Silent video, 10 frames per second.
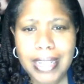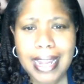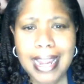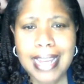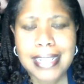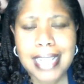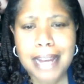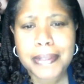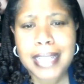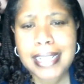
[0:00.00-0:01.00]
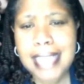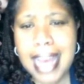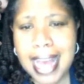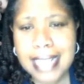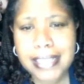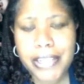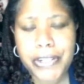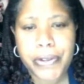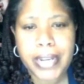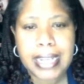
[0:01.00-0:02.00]
And I would like to ask, you
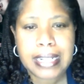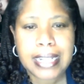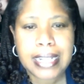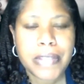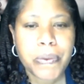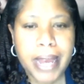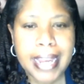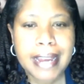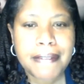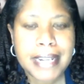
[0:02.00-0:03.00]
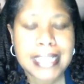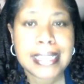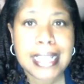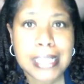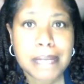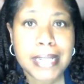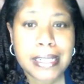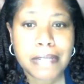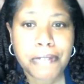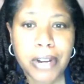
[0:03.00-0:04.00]
know, in, in the way of an
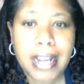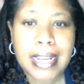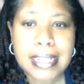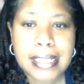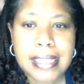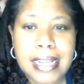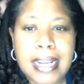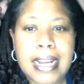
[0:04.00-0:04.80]
assessment for us,